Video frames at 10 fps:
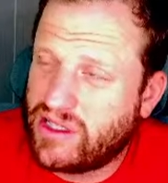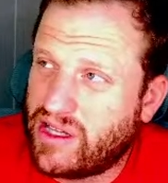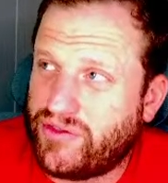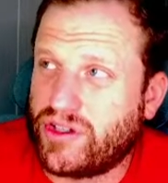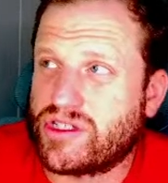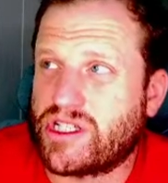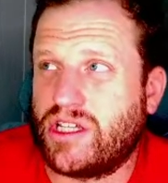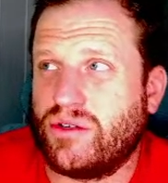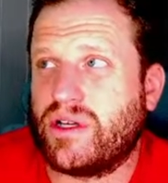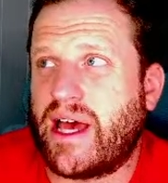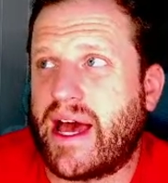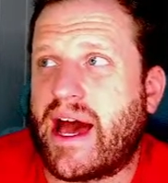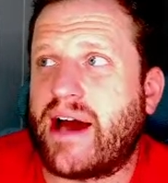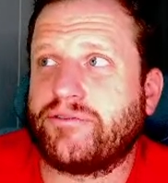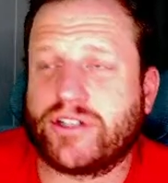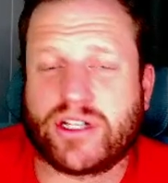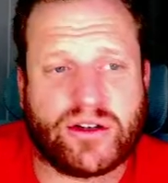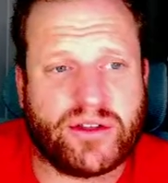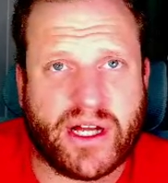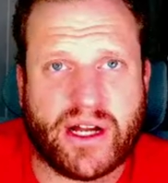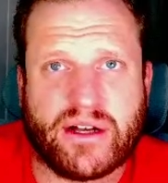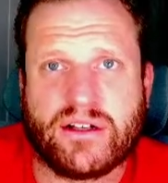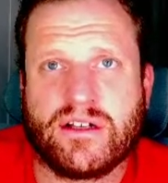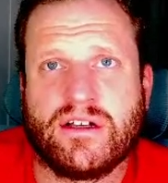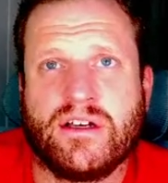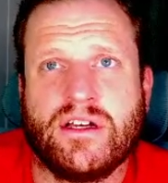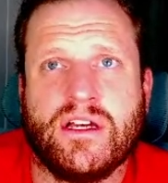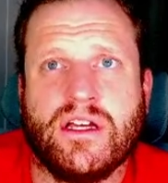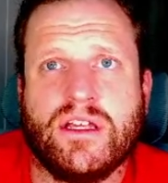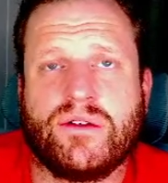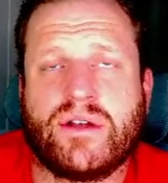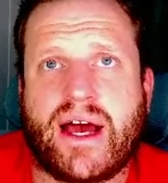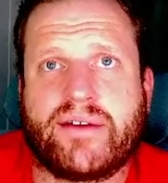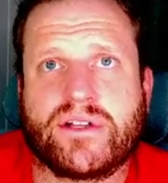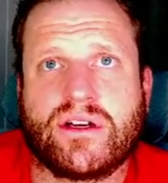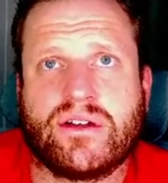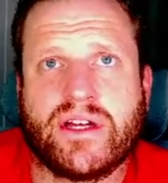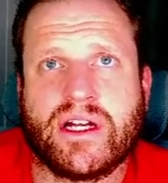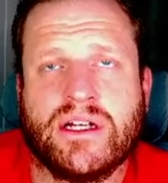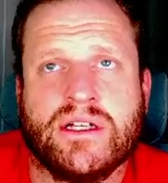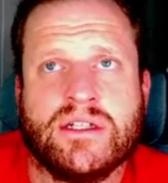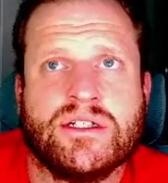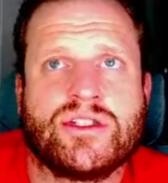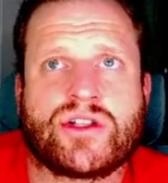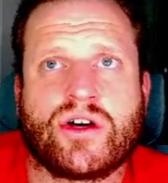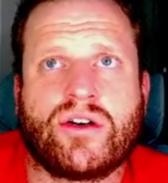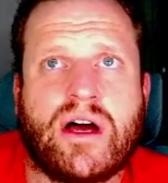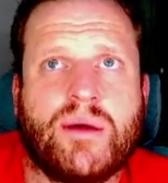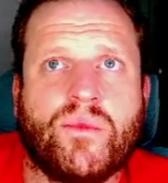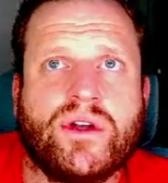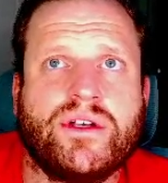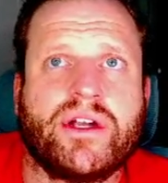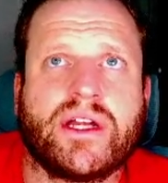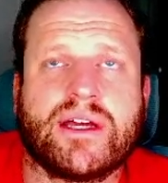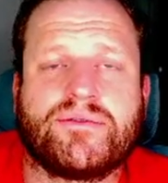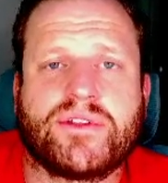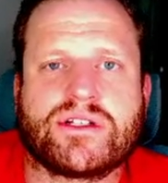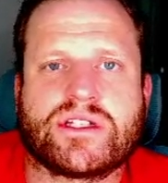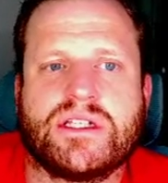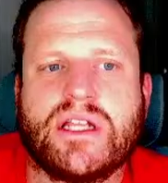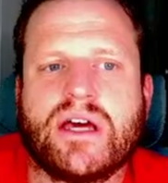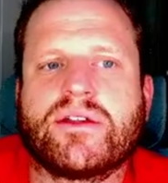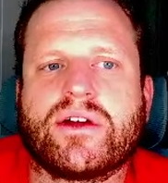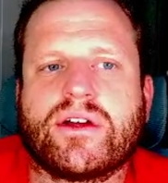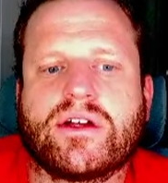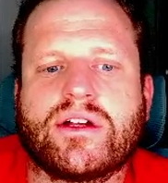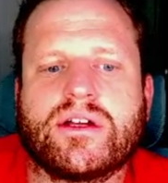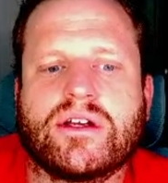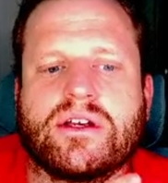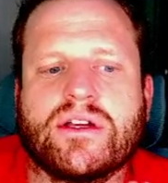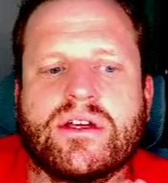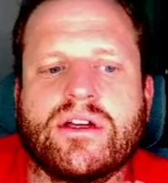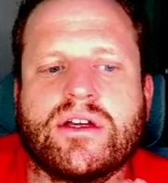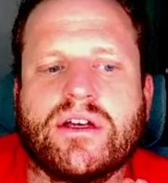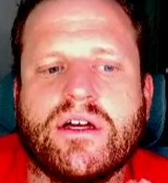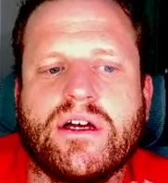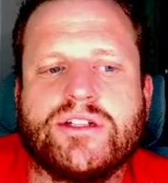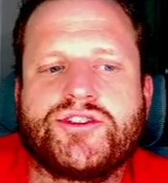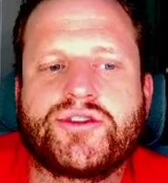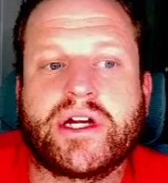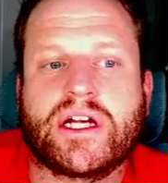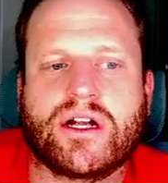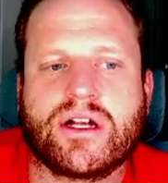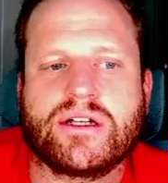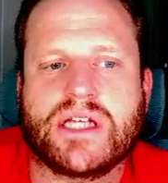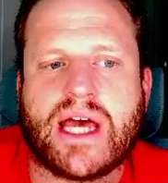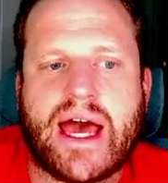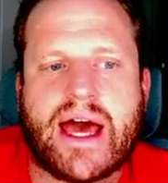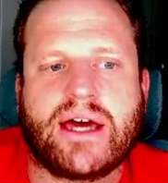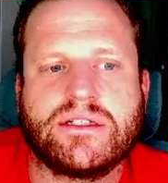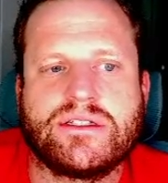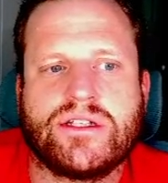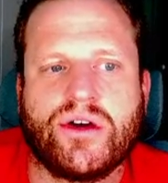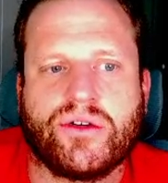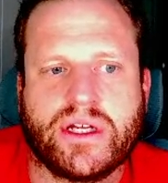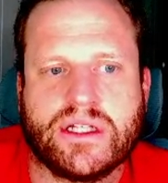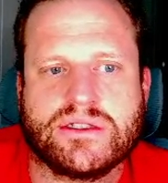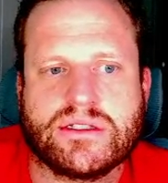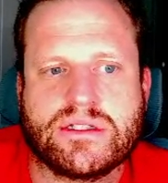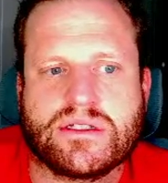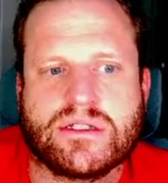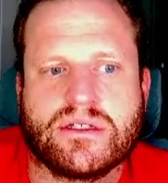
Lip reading: It feels like you would have to go there. You would have to go there. So I'm wondering if there's another trigger to add tokens.